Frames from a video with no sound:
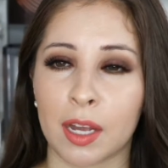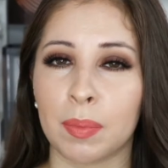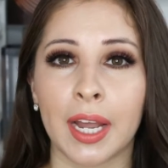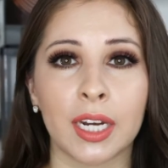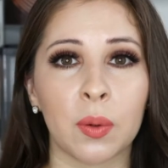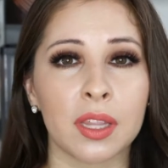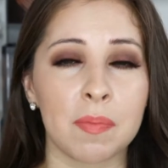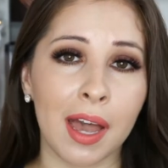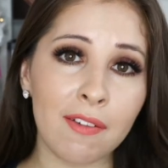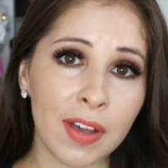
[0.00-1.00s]
I applied it with
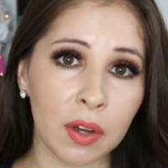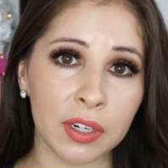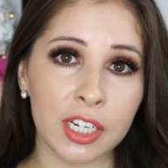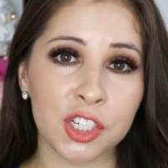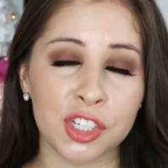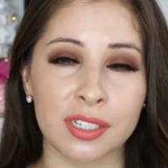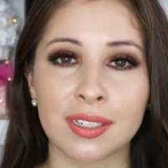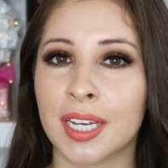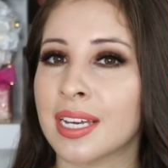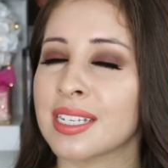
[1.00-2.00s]
a matte
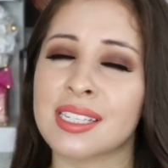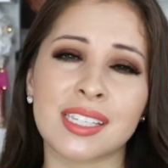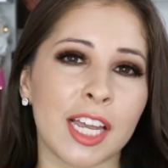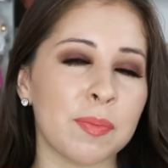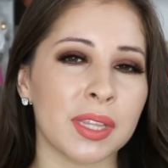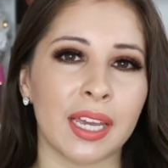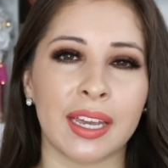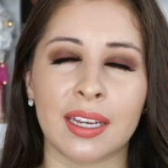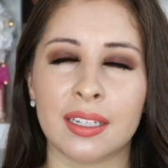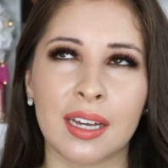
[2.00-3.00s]
foundation. Same
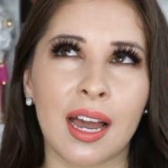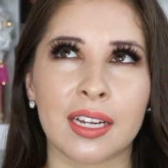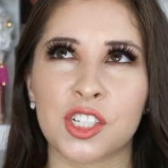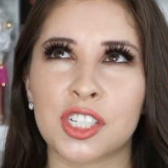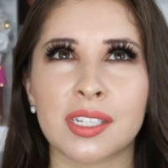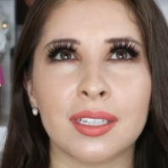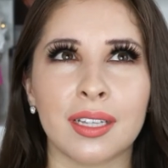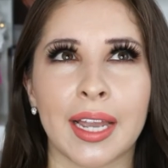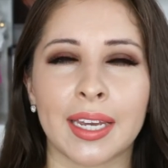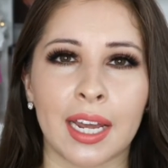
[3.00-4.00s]
thing, just
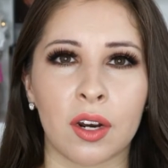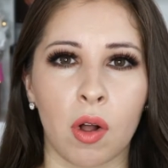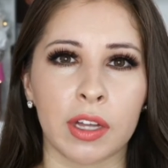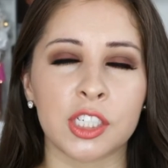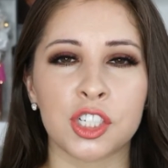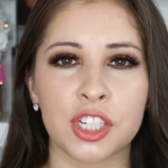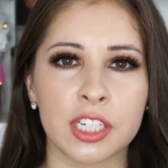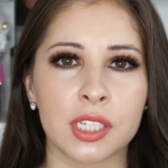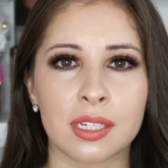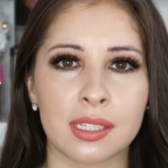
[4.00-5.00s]
didn't like it at all. It just
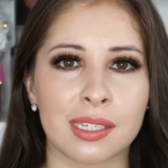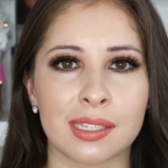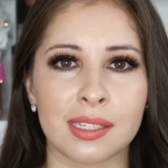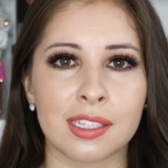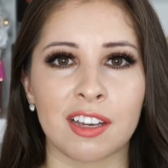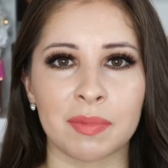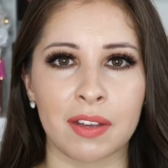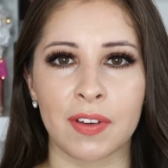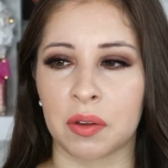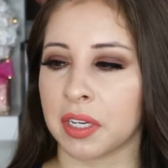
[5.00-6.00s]
changed the consistency of
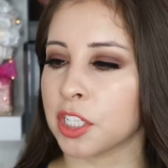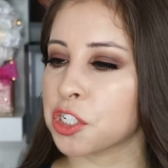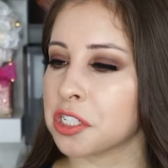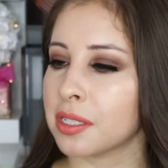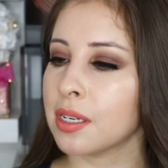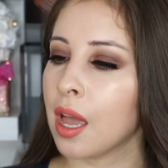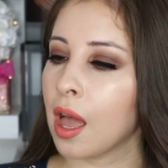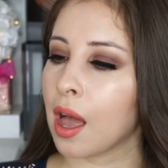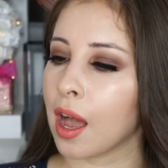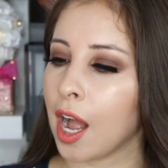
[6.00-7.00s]
my foundation.
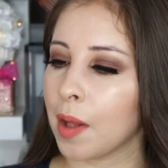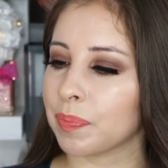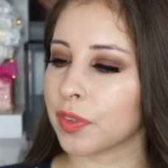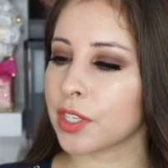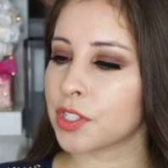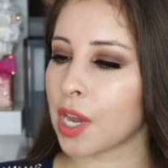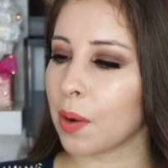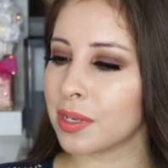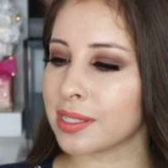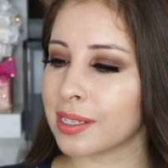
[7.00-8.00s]
So
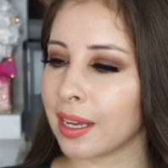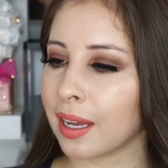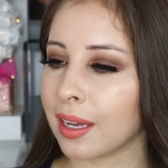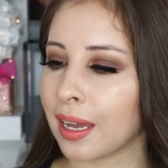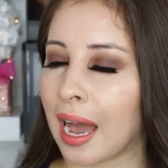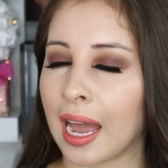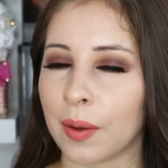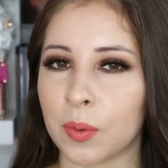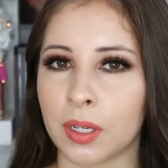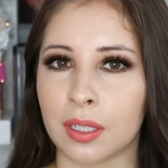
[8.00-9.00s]
I would say
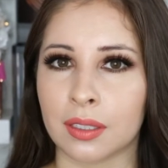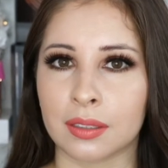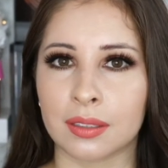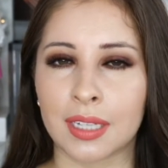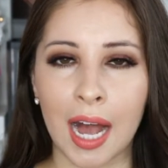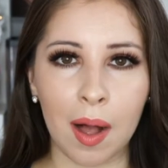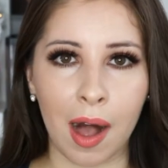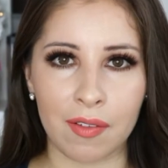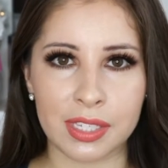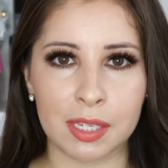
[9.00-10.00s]
I will not
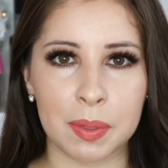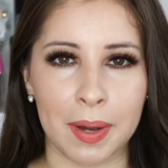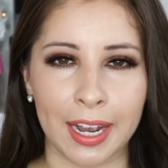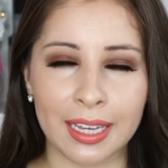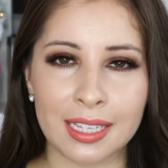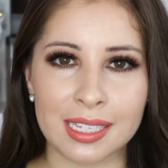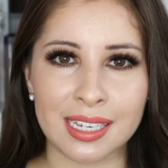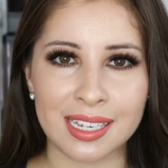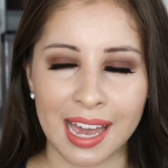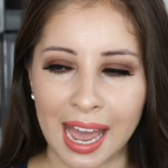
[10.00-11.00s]
obviously be buying this
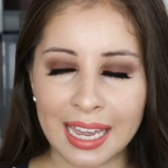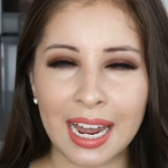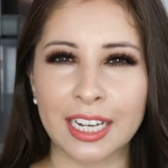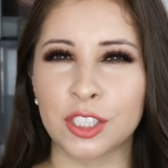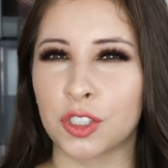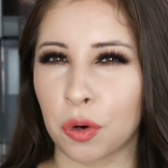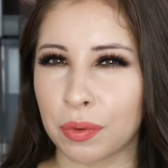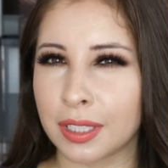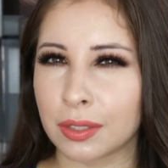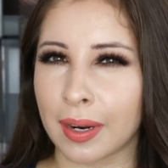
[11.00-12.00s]
again. I
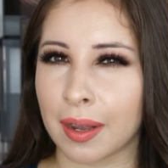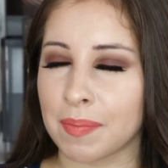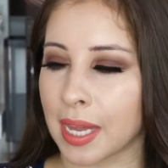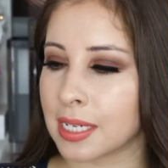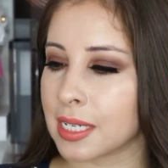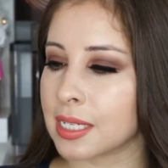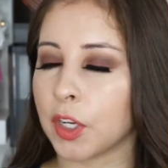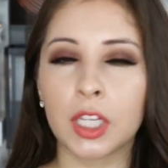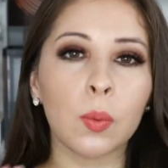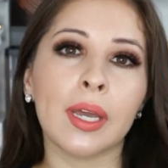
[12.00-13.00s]
don't really recommend it.
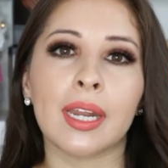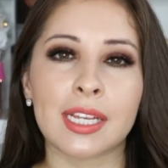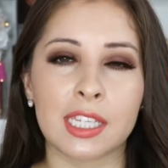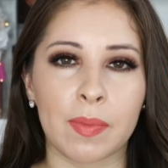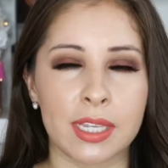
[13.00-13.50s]
The only way that I see